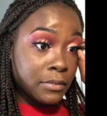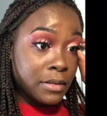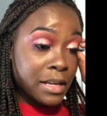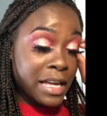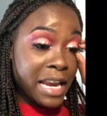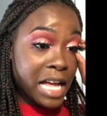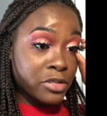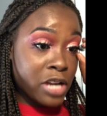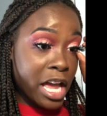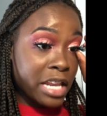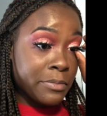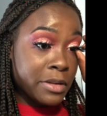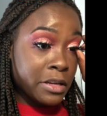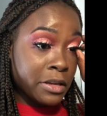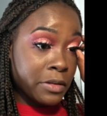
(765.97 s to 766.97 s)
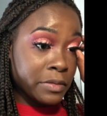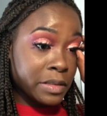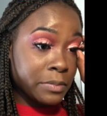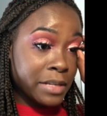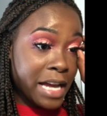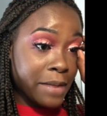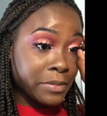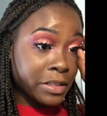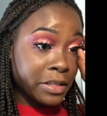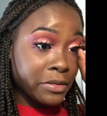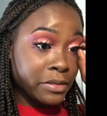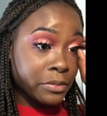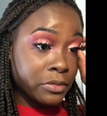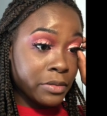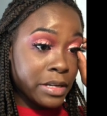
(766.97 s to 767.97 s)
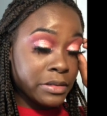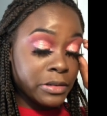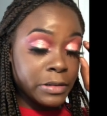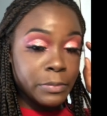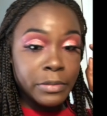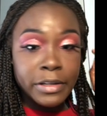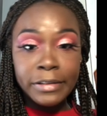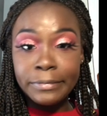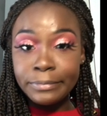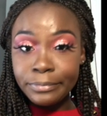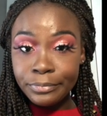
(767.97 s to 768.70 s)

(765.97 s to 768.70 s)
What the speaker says: And I try to be cute sometimes and using tweezers, but